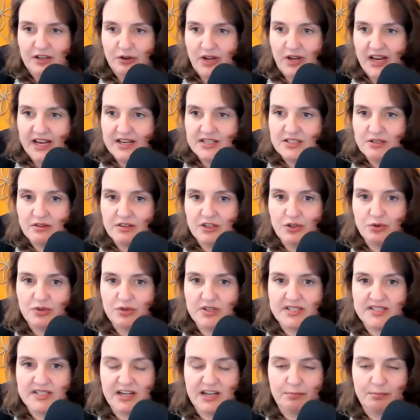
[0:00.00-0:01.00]
okay, so that you can
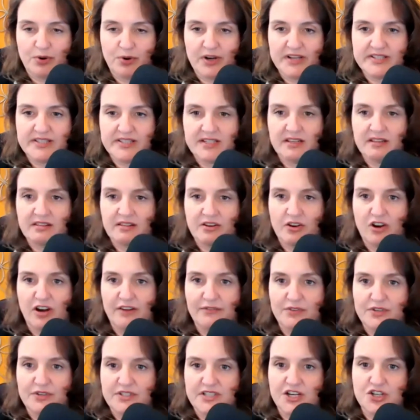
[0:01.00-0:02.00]
stay present in the
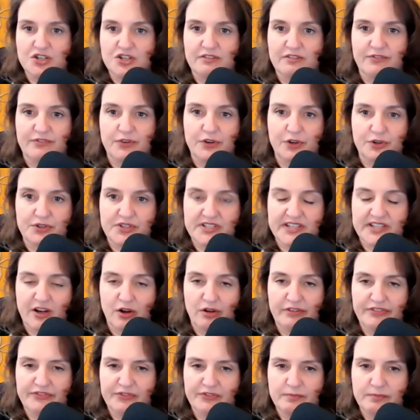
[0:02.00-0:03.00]
conversation for
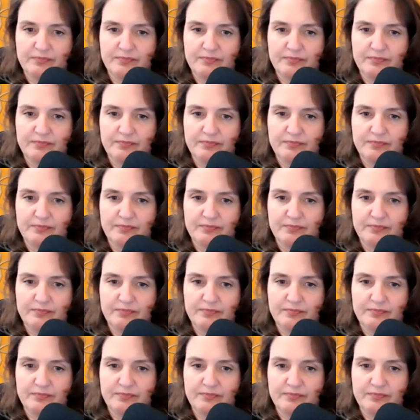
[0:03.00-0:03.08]
yourself.